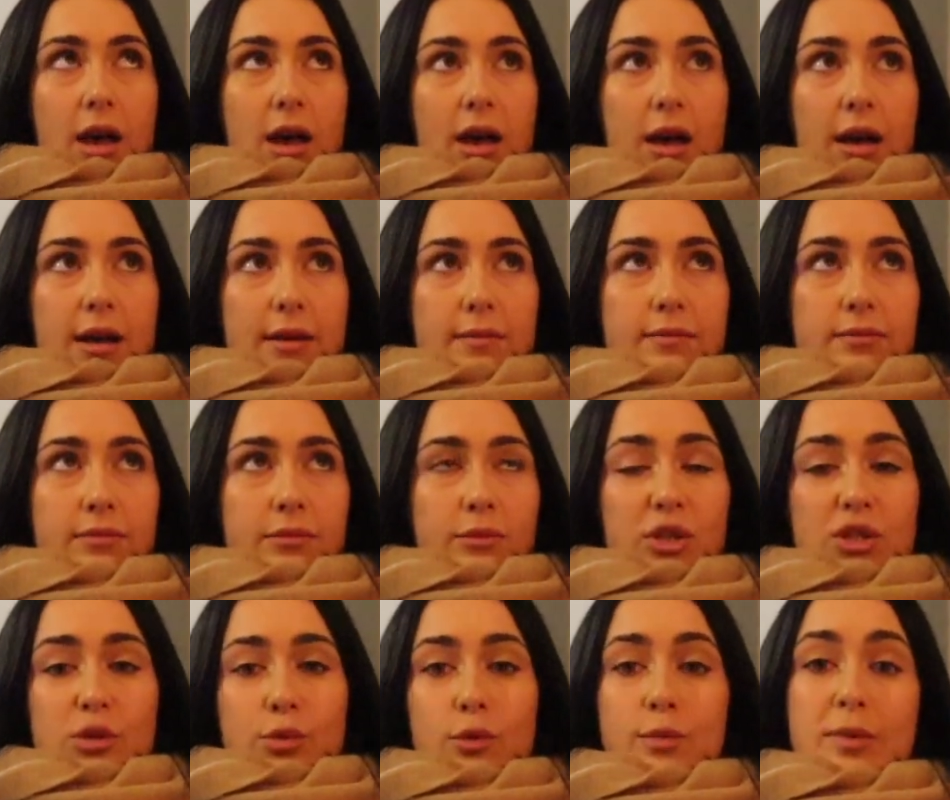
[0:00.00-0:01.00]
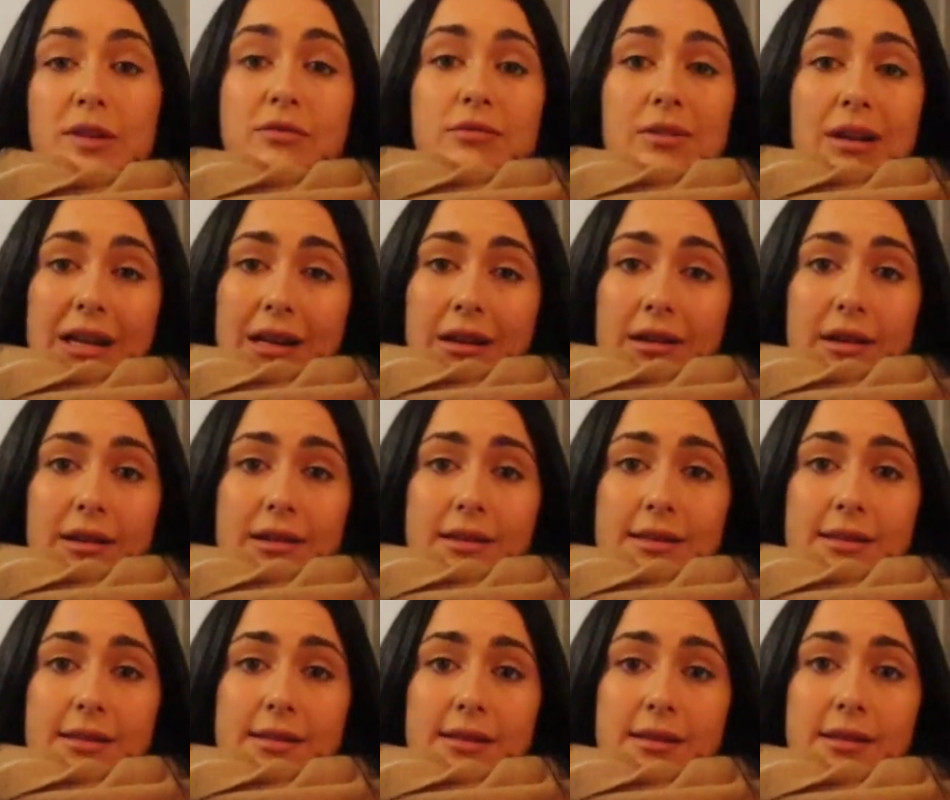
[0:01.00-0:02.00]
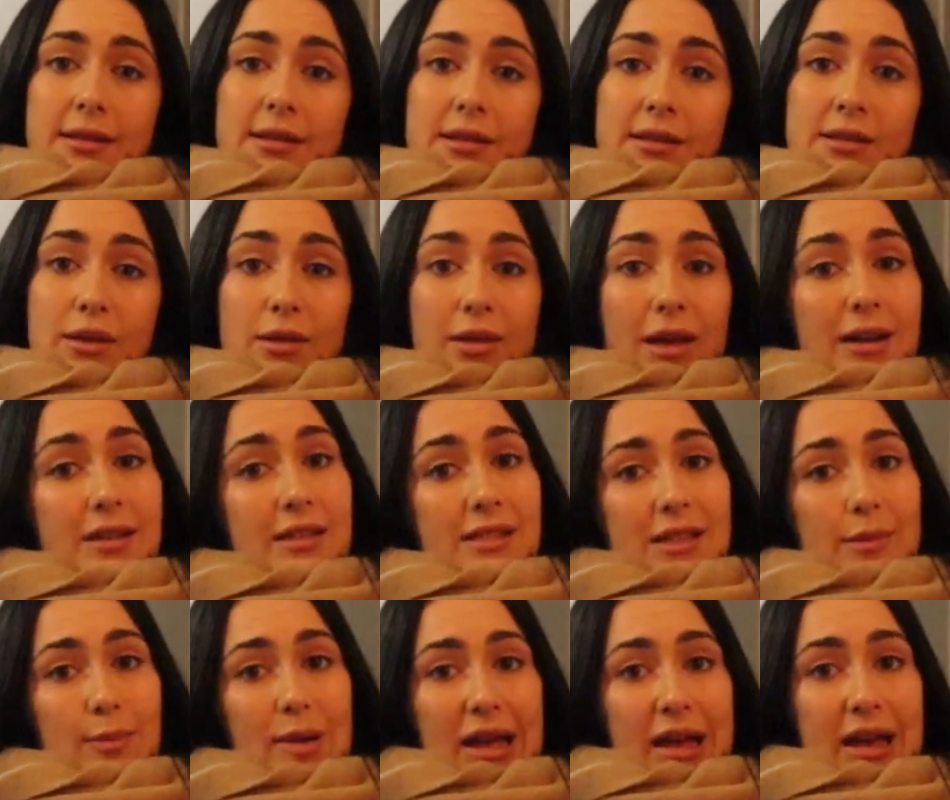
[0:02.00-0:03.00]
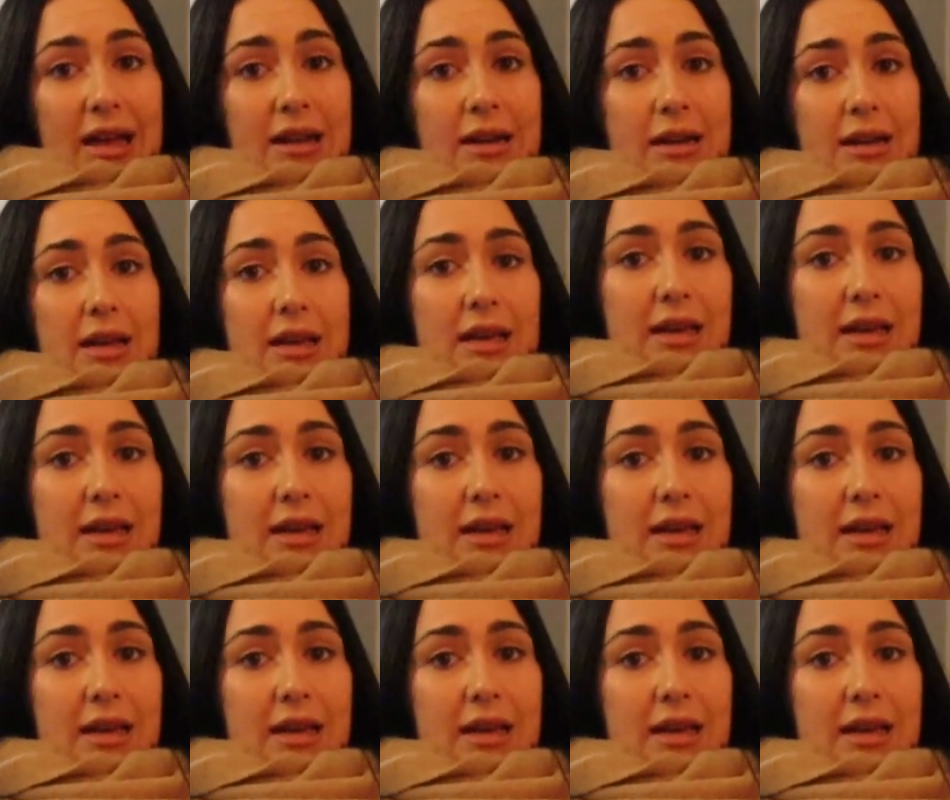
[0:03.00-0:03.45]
I, which will be really nice. So that is the plan.